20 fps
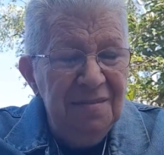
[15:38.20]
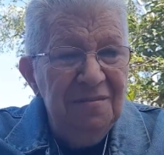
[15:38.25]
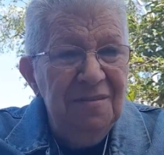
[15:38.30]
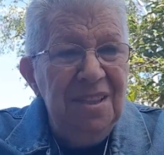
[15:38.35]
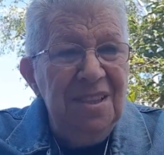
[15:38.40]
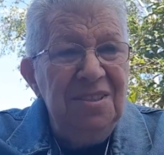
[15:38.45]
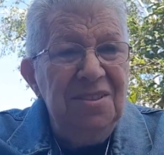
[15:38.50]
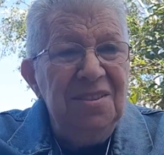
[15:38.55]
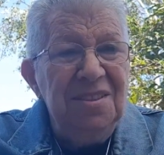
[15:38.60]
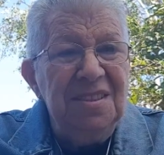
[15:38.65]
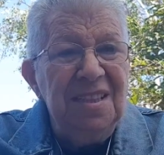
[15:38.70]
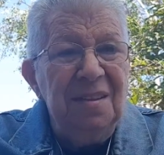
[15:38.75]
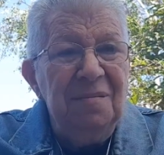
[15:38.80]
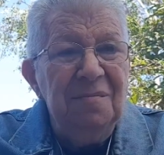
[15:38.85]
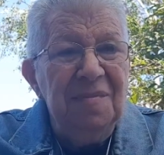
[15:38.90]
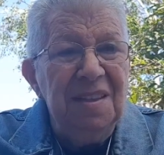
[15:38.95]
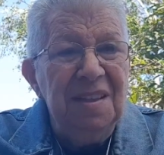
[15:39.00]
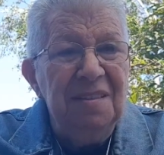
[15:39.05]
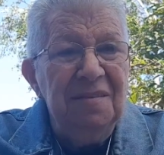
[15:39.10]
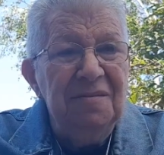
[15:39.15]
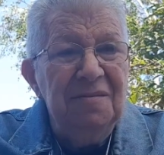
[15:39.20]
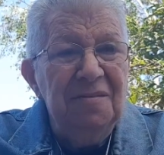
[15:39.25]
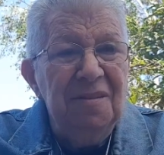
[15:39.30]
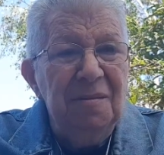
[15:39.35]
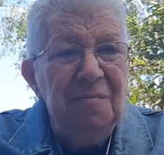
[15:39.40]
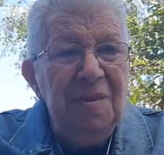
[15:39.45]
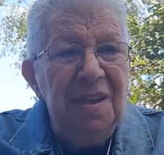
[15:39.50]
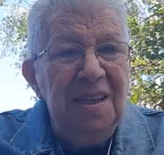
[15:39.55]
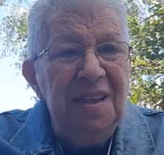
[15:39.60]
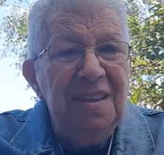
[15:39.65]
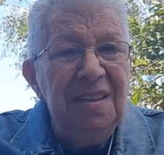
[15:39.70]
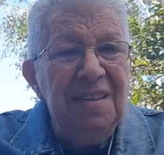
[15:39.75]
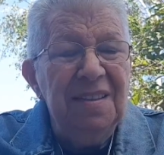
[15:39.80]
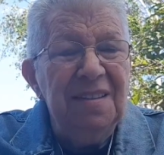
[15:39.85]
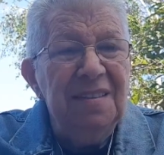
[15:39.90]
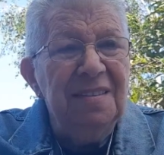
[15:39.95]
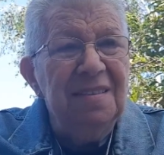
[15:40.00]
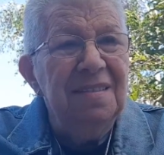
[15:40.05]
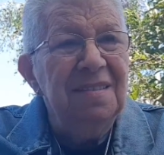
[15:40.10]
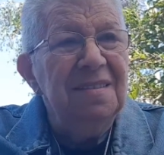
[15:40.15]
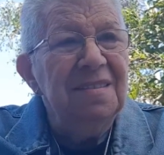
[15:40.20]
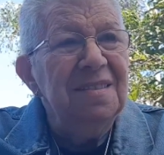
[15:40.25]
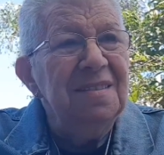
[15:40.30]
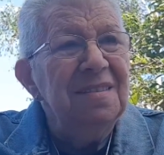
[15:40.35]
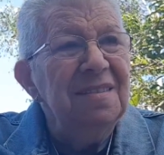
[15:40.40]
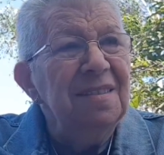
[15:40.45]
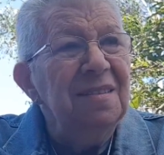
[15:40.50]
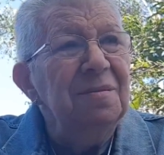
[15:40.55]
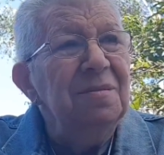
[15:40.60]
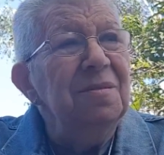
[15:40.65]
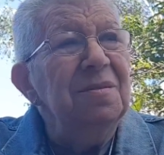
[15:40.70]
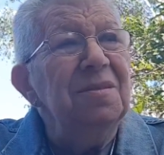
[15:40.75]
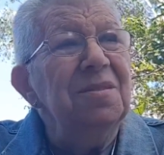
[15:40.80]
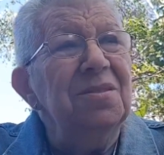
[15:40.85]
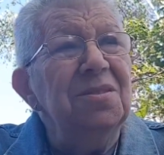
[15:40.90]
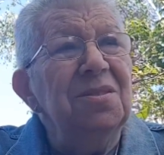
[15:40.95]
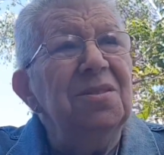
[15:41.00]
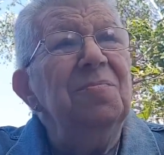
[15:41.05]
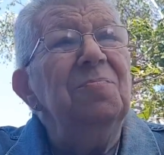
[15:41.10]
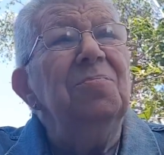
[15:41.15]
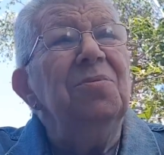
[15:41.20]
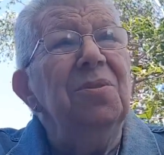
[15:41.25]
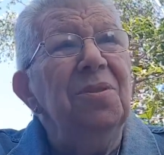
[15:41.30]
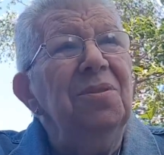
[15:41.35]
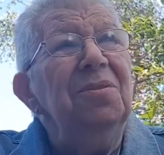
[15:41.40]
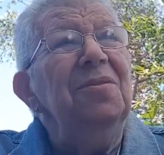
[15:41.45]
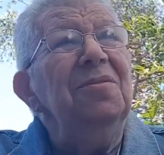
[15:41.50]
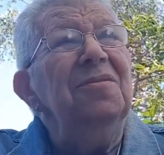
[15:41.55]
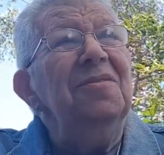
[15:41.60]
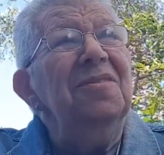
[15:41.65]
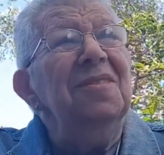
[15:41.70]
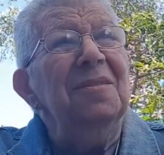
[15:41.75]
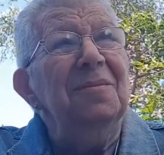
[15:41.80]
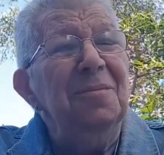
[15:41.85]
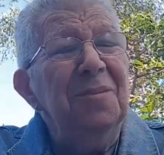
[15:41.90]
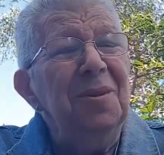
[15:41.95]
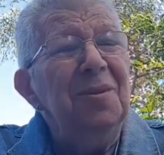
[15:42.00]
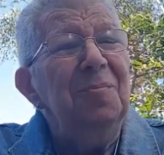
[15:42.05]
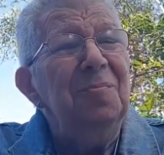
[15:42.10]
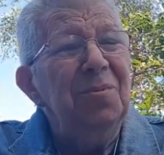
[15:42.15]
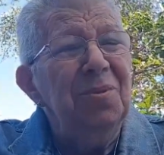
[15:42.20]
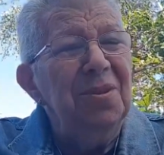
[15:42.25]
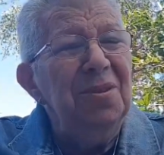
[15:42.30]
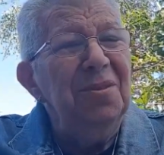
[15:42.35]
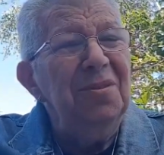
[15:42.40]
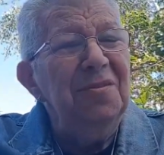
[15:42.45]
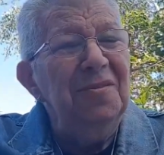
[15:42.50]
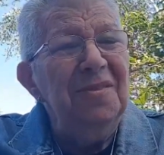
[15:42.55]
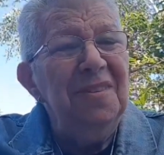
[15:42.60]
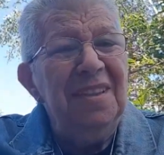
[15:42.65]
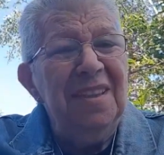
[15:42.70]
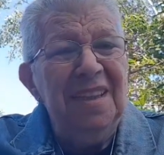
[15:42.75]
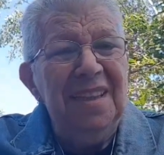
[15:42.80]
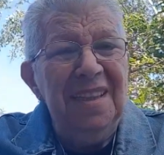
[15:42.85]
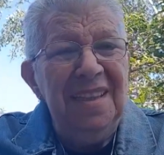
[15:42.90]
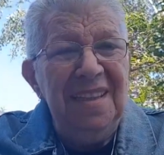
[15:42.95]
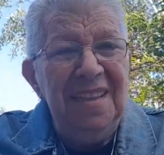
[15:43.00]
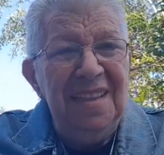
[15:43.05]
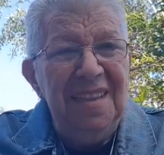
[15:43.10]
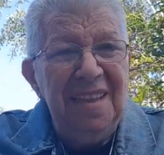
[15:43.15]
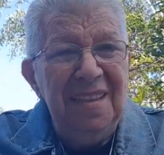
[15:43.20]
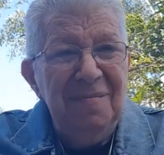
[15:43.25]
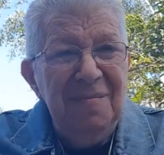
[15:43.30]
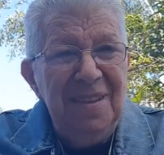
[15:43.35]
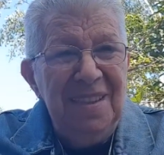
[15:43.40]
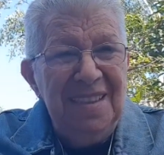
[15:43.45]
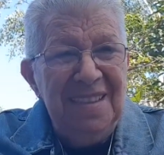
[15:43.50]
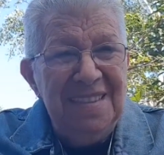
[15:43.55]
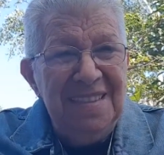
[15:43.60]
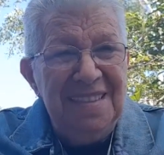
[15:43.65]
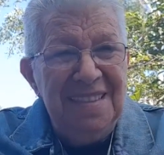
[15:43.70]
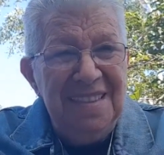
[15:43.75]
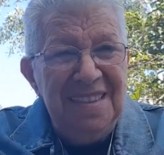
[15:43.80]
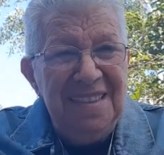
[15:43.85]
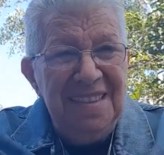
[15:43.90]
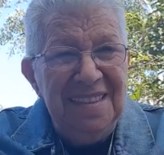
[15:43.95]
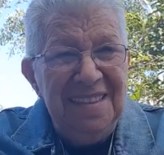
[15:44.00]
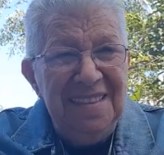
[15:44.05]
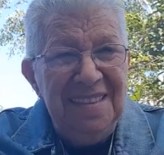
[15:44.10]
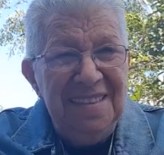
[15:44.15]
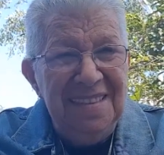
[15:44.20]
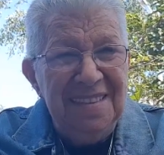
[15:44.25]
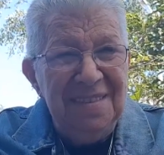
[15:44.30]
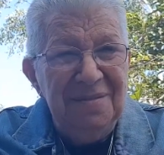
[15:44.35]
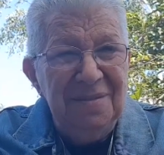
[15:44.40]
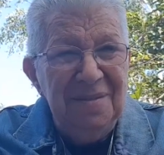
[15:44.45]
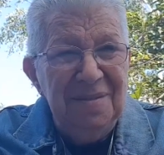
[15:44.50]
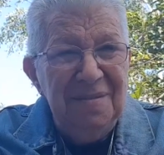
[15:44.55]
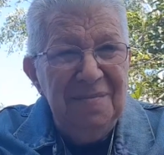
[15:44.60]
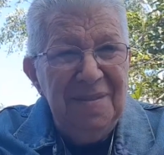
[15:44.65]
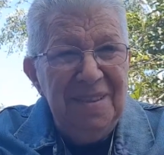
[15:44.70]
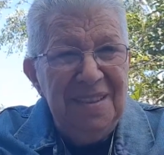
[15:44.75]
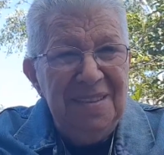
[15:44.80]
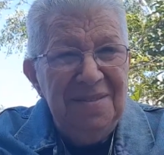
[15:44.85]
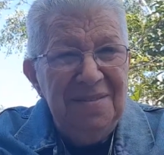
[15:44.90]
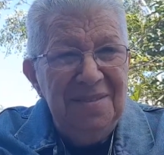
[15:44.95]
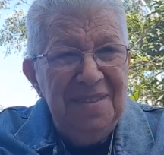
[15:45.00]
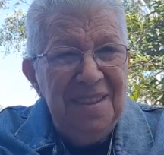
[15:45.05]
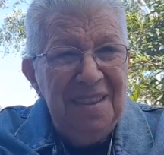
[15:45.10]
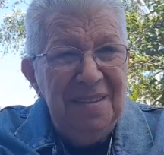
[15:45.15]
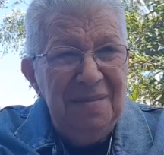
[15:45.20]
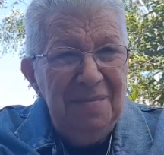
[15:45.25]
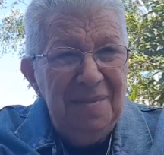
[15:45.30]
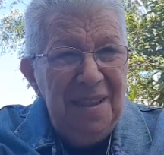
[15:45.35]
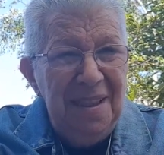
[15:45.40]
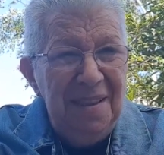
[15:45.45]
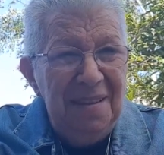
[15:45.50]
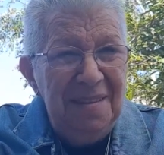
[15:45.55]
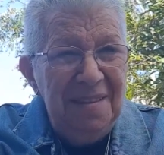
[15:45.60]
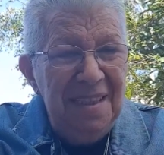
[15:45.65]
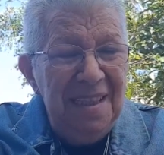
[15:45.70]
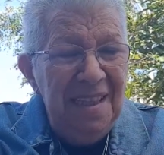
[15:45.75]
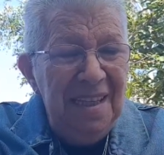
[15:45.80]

read you something from it that should prove, that will prove that they've been listening to what we've been talking about.